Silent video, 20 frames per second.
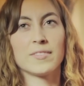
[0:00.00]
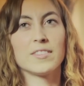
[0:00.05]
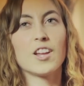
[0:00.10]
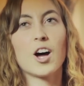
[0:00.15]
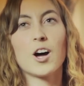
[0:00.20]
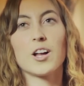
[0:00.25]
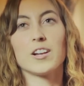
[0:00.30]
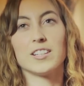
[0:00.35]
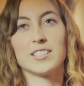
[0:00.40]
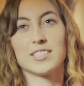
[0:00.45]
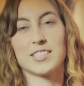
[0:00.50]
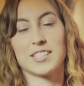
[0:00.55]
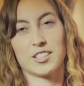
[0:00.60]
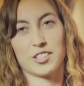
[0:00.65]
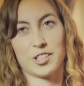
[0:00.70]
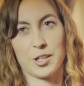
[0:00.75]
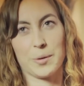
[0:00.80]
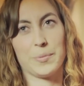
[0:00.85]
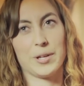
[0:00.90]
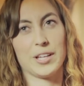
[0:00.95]
not
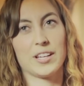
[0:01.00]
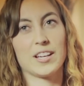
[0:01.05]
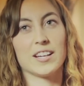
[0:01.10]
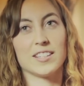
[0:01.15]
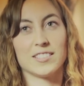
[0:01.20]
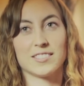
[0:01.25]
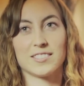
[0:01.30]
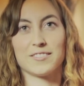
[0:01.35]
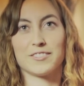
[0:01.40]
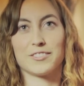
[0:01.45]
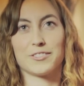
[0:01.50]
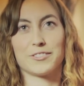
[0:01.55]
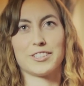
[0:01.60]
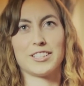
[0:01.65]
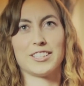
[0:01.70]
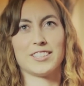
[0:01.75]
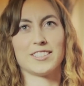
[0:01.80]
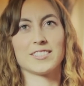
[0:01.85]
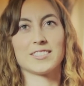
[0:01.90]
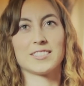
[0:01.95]
necessarily because of the
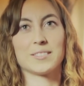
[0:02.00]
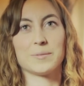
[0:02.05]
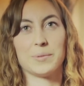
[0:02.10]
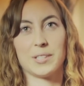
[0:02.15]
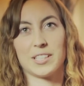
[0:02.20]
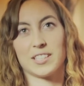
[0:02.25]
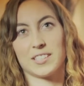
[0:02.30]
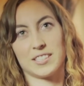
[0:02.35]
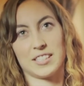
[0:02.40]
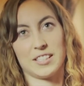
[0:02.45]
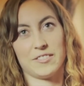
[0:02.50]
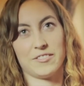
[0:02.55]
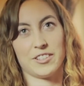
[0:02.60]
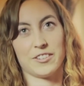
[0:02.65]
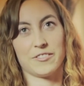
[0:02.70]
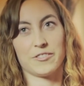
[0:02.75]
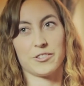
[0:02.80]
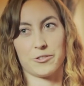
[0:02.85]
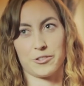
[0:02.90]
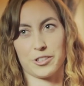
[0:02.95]
rings, because
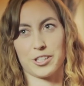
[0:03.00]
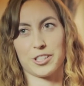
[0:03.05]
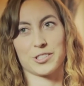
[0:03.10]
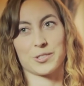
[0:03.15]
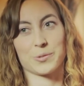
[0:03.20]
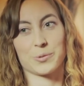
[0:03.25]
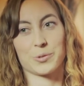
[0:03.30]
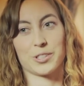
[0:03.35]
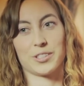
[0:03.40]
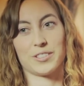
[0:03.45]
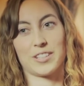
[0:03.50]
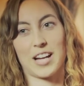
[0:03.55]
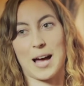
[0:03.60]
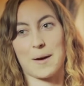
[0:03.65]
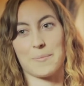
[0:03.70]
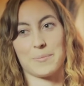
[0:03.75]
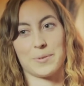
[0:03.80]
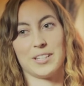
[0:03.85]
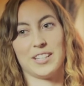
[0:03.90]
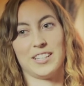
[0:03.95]
even if the rings weren't
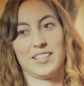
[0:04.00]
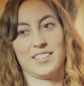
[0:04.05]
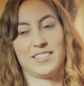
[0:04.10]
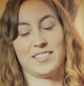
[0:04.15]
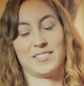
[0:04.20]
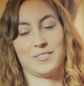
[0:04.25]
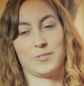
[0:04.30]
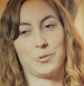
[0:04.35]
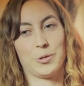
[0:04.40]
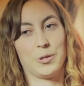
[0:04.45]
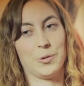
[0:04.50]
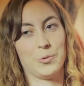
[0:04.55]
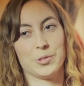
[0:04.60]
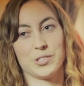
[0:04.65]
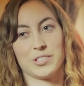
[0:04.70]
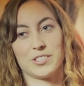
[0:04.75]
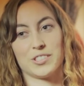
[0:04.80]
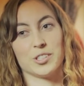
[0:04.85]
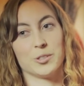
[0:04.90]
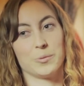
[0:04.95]
happening, we
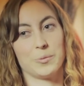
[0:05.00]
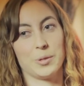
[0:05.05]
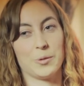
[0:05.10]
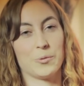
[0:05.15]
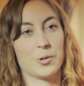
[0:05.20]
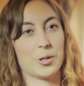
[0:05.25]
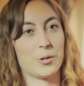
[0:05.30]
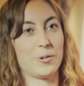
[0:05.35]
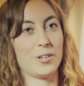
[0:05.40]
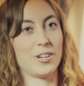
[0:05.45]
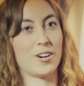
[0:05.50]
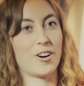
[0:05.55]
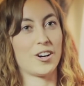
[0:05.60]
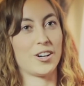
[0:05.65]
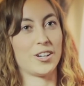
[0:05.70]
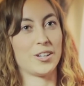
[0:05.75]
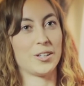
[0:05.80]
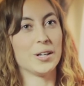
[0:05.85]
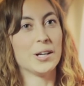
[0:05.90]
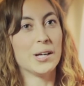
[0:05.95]
would still be where we
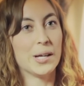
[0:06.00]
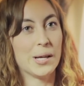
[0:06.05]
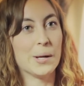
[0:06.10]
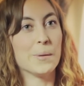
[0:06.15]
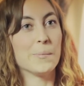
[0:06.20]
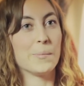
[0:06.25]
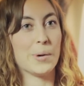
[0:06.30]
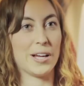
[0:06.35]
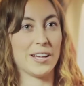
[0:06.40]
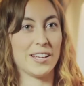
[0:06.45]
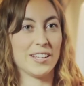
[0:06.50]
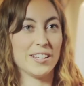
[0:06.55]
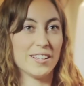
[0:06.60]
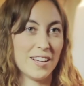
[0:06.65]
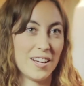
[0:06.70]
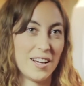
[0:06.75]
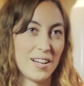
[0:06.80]
are, but